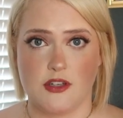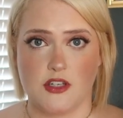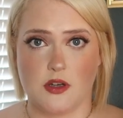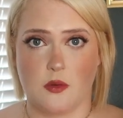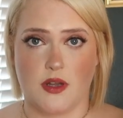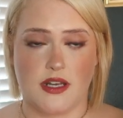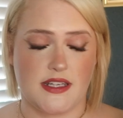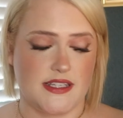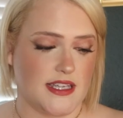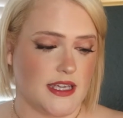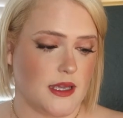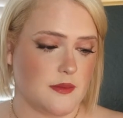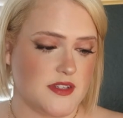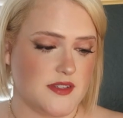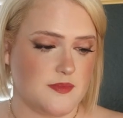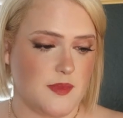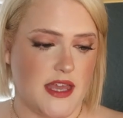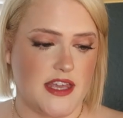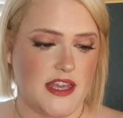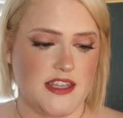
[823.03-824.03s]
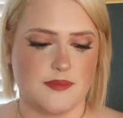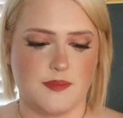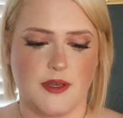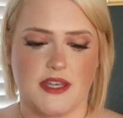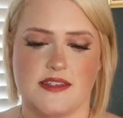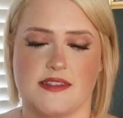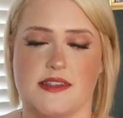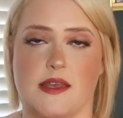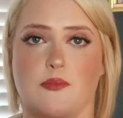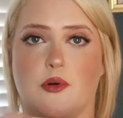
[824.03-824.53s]
and don't wanna take up space
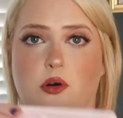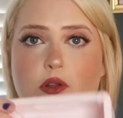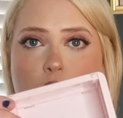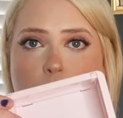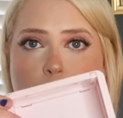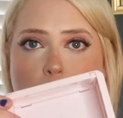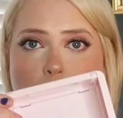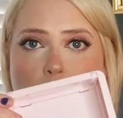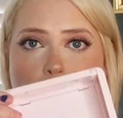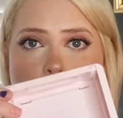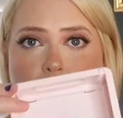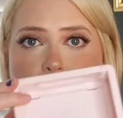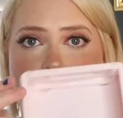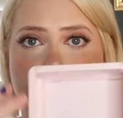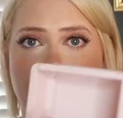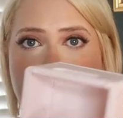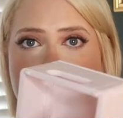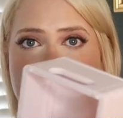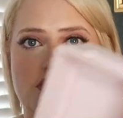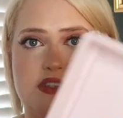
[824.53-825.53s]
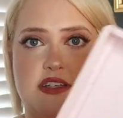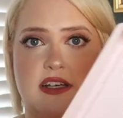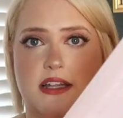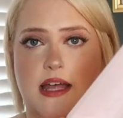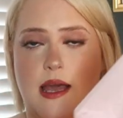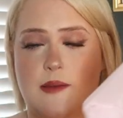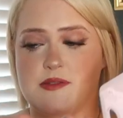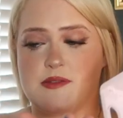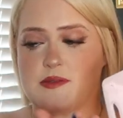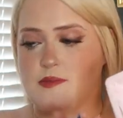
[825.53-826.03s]
because they pull apart and you can just
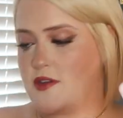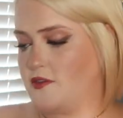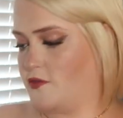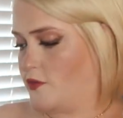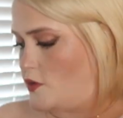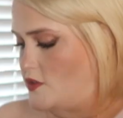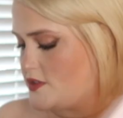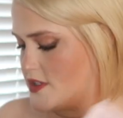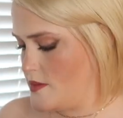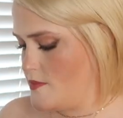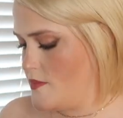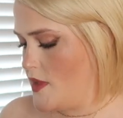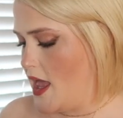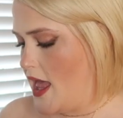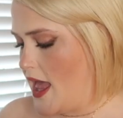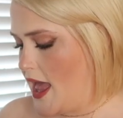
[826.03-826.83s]
collapse them and fold them.